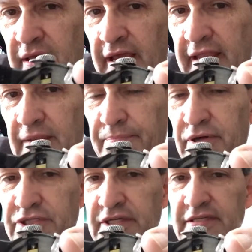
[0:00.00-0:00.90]
and it
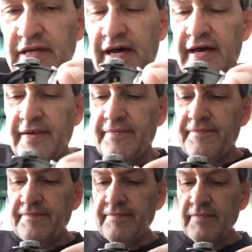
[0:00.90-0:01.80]
pushes on
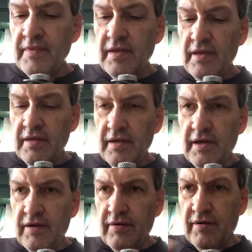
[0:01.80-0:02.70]

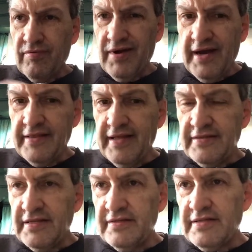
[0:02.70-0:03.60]
a rod
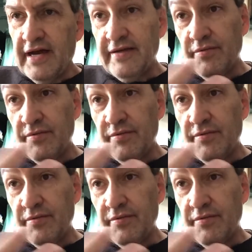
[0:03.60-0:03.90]
that's inside.